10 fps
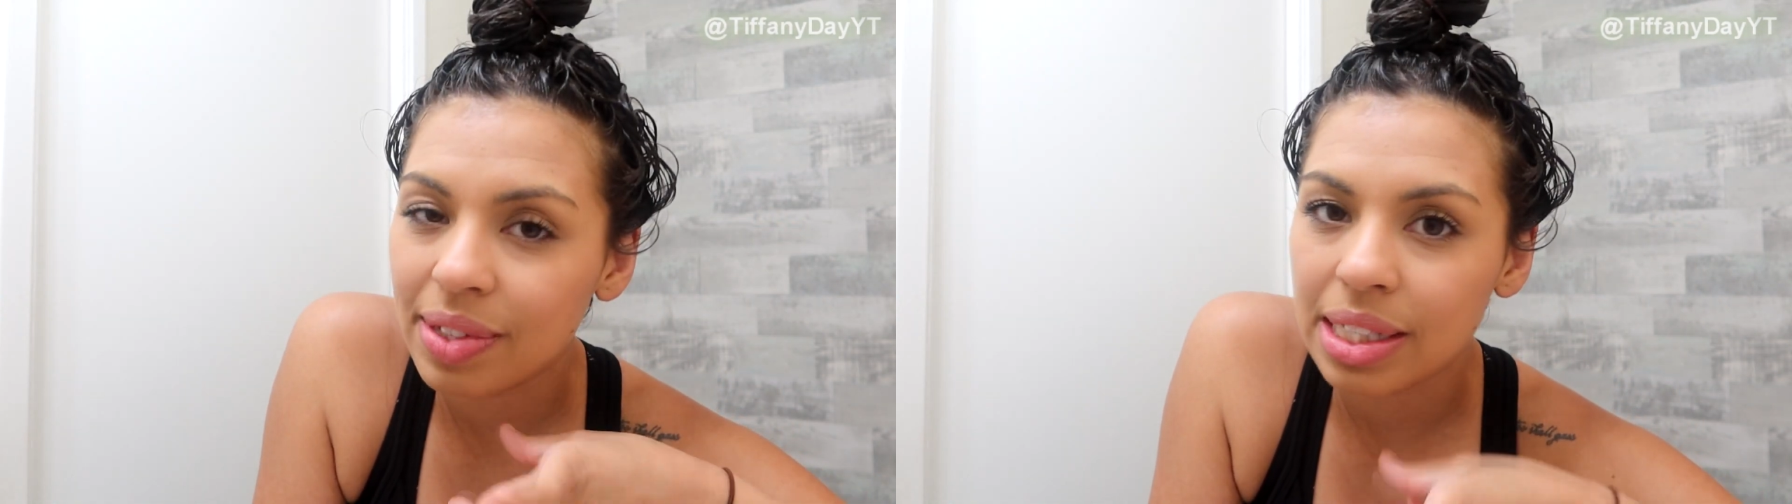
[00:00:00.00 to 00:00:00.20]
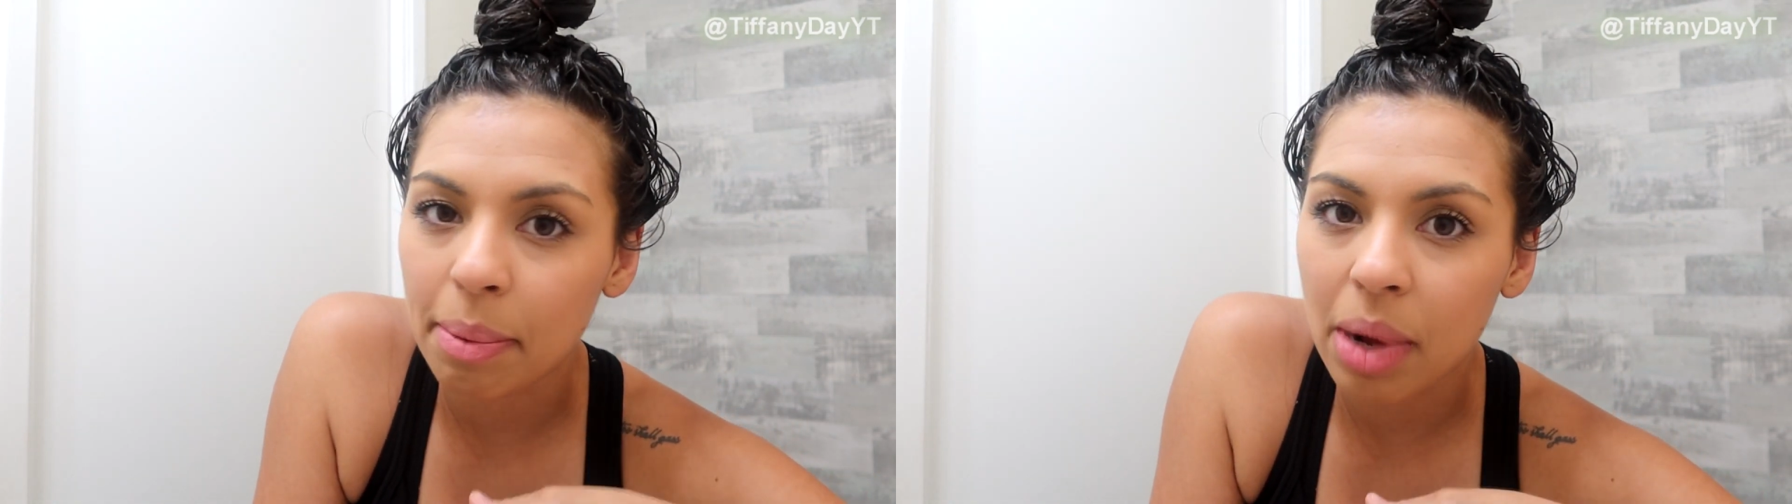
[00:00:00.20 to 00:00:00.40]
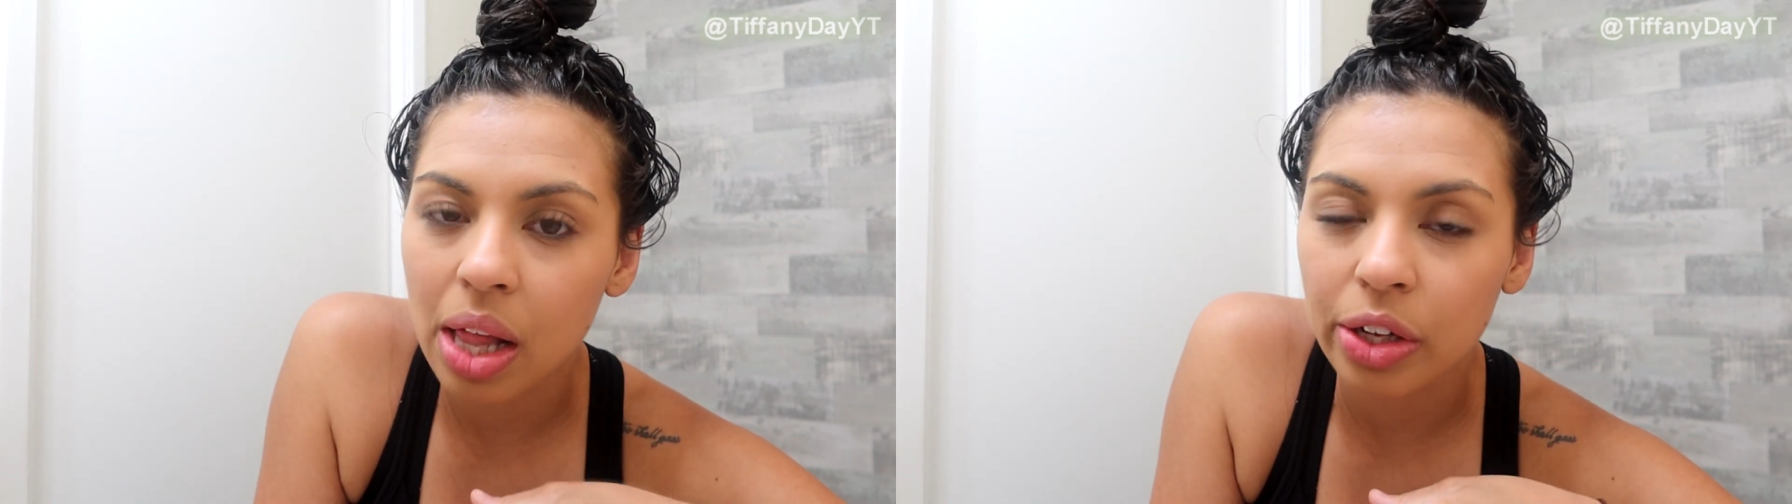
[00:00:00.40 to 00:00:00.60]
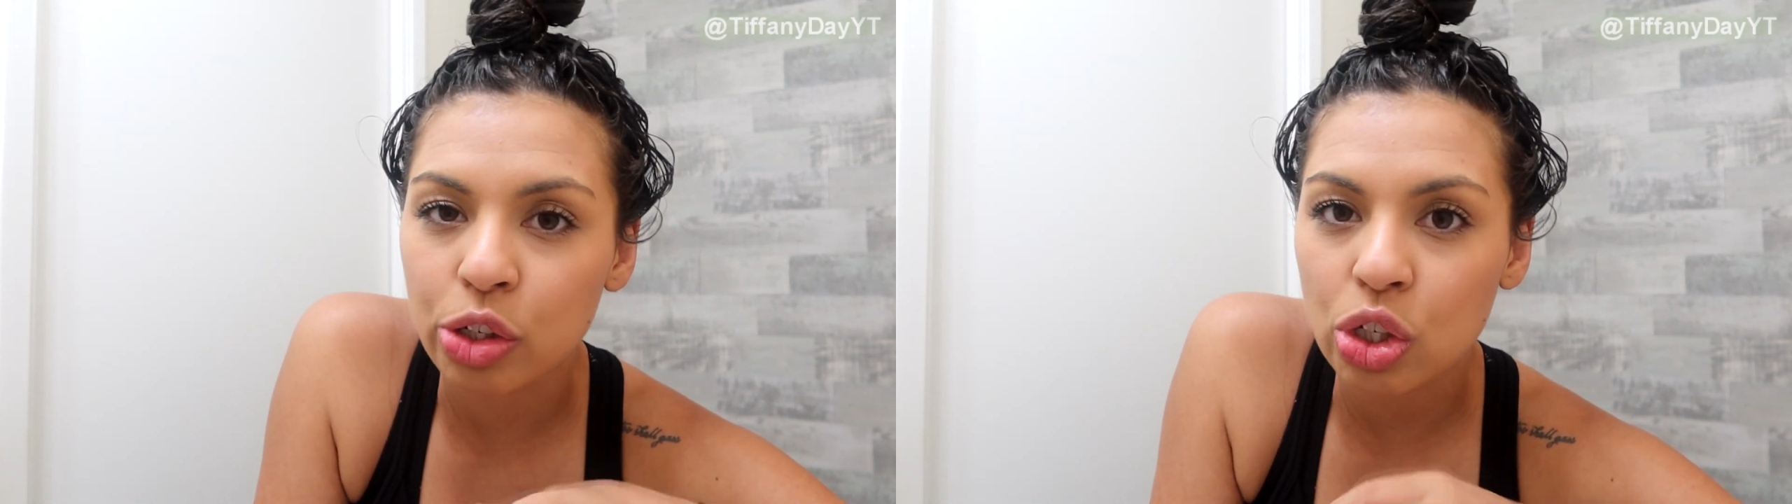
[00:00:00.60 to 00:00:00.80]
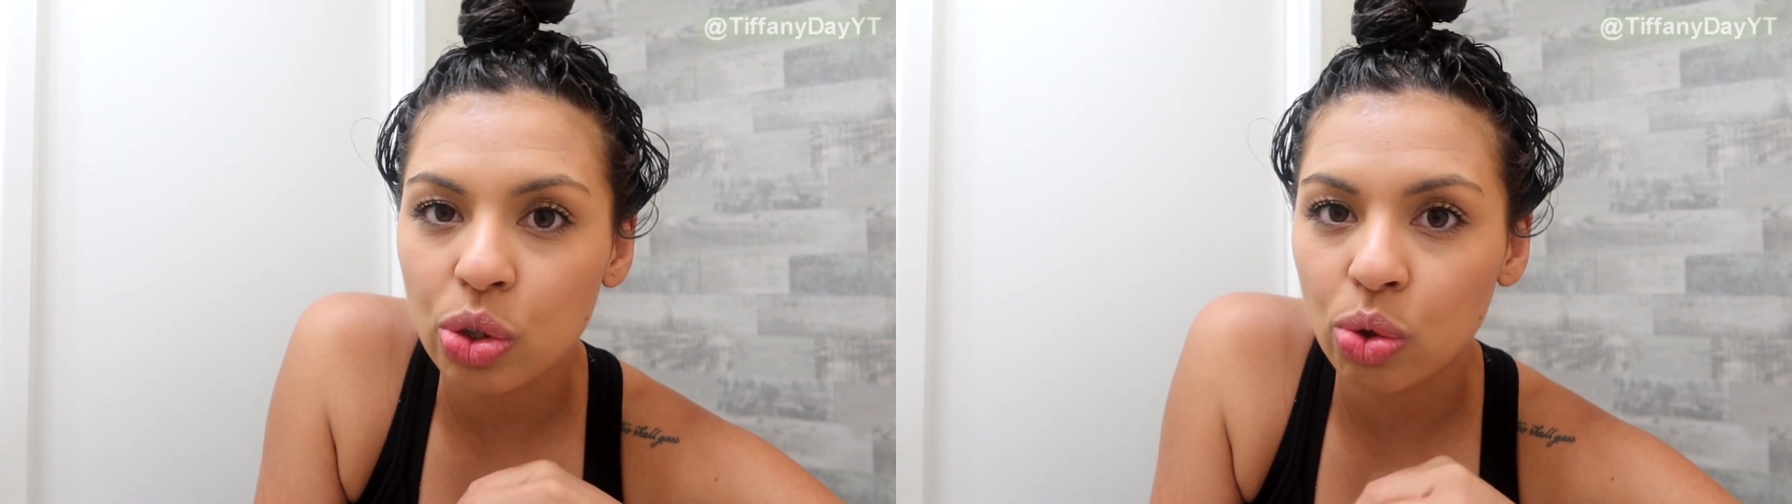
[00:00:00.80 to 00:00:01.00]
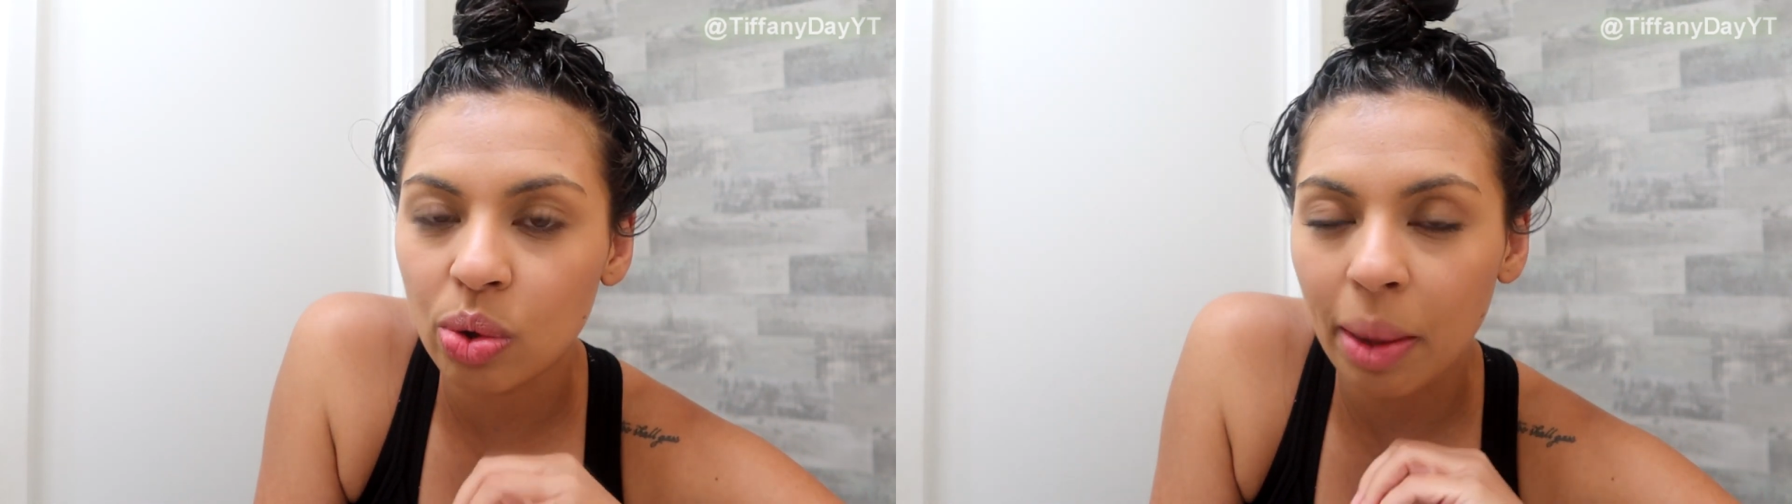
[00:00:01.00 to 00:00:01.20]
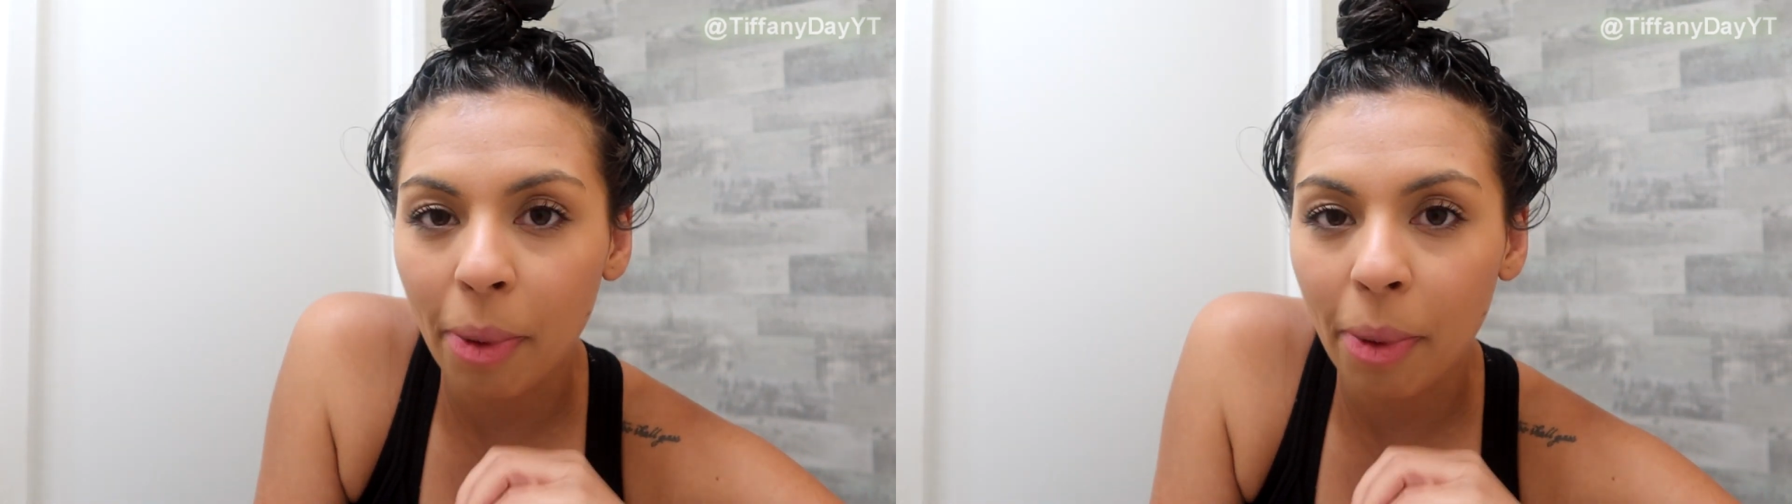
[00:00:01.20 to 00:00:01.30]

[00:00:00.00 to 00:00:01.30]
some color to the